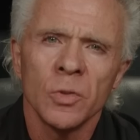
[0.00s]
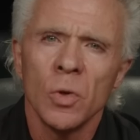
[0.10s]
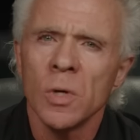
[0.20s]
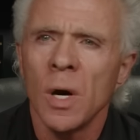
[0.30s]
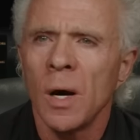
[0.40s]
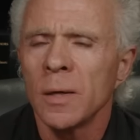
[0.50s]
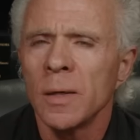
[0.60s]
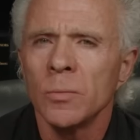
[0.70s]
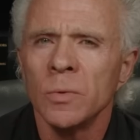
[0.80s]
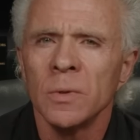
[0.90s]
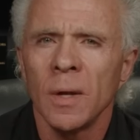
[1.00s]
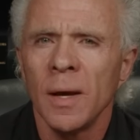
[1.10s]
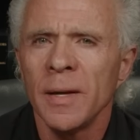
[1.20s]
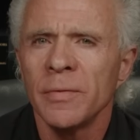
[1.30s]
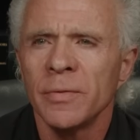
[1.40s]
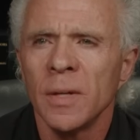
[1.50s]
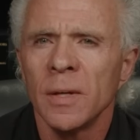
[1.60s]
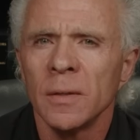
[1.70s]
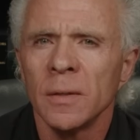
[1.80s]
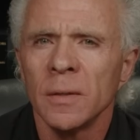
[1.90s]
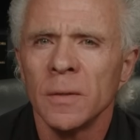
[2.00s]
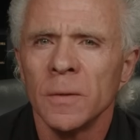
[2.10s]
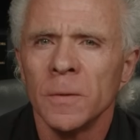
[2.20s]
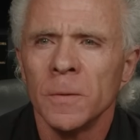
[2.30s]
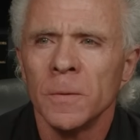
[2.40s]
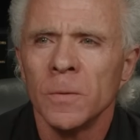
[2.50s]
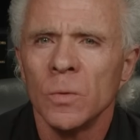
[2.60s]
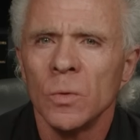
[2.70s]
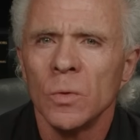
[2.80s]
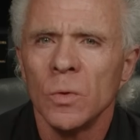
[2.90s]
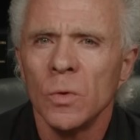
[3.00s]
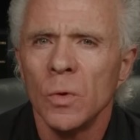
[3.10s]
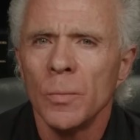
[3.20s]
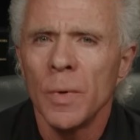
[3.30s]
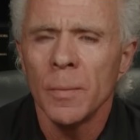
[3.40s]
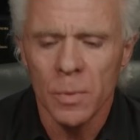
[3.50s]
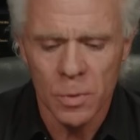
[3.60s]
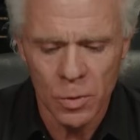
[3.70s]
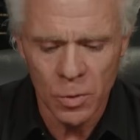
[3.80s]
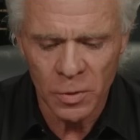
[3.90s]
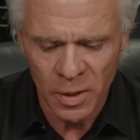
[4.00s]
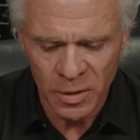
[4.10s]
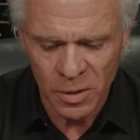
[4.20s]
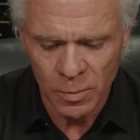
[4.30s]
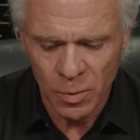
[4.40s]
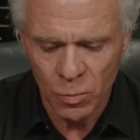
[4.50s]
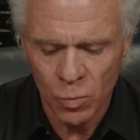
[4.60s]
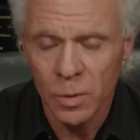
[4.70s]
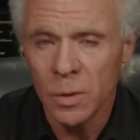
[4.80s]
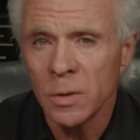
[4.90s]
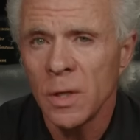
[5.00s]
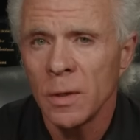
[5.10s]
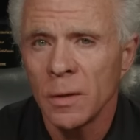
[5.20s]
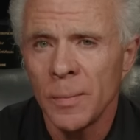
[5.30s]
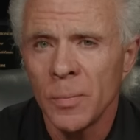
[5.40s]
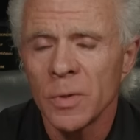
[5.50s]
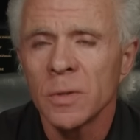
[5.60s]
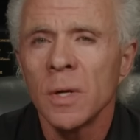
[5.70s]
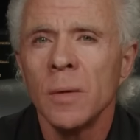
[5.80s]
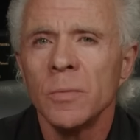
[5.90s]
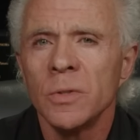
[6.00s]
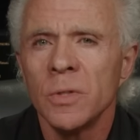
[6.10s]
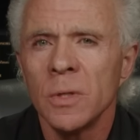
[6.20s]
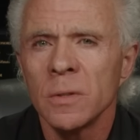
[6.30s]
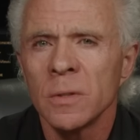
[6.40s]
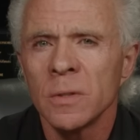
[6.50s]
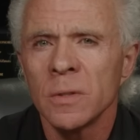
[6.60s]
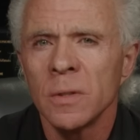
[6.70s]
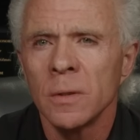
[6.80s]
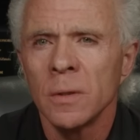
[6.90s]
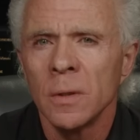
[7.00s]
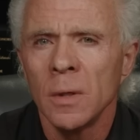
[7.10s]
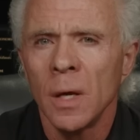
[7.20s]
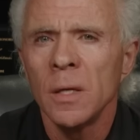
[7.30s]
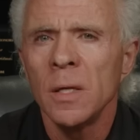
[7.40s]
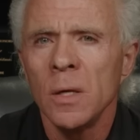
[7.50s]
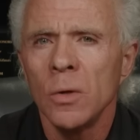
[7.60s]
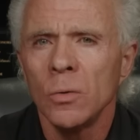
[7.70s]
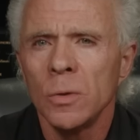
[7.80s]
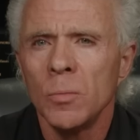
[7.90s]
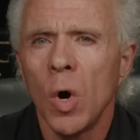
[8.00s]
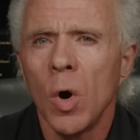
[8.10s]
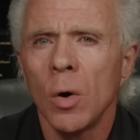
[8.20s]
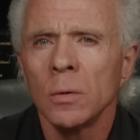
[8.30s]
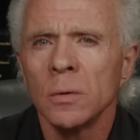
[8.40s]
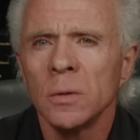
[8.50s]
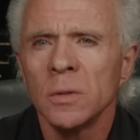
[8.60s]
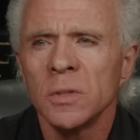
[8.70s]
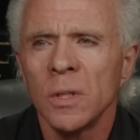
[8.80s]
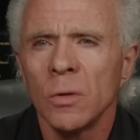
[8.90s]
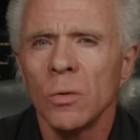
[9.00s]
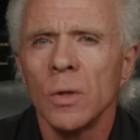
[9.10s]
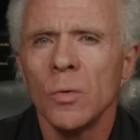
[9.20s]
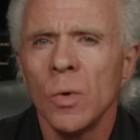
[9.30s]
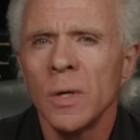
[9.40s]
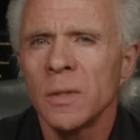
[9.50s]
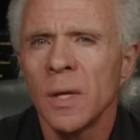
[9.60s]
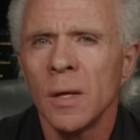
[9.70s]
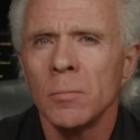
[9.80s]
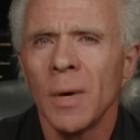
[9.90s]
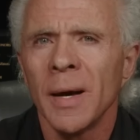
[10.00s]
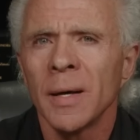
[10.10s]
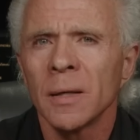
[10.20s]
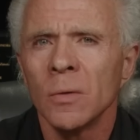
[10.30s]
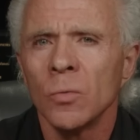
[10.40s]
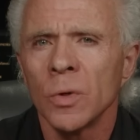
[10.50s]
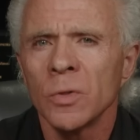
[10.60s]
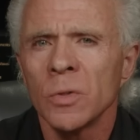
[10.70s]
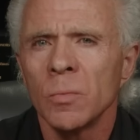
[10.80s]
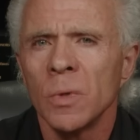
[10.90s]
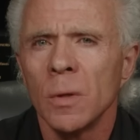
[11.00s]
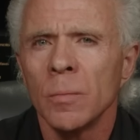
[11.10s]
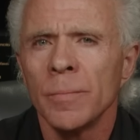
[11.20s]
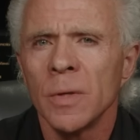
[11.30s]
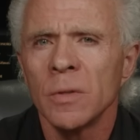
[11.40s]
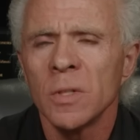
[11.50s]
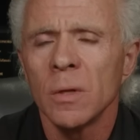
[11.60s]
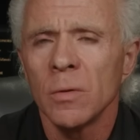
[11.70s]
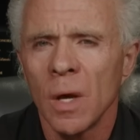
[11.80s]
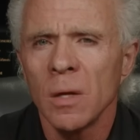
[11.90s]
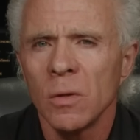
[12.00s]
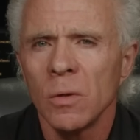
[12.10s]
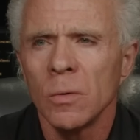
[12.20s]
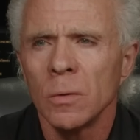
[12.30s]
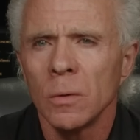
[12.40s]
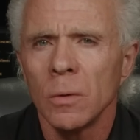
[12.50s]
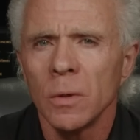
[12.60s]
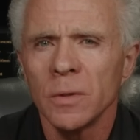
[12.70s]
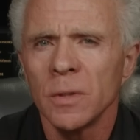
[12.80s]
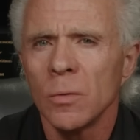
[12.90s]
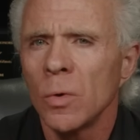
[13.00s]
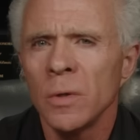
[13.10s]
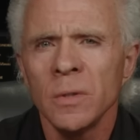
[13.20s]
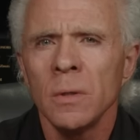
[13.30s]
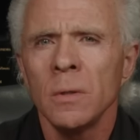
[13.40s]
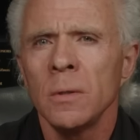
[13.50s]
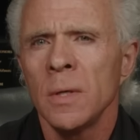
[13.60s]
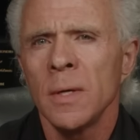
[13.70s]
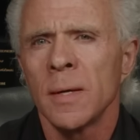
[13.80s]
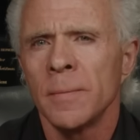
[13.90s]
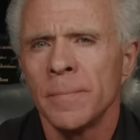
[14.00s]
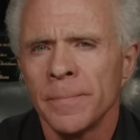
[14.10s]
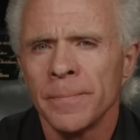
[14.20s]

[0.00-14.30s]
so caught up in life that, you know, remember in the New Testament when the 10 lepers came to Jesus and and he healed them all. And he said only one came back and worshiped him and said, Thank you. And the Lord said, Where's the other nine?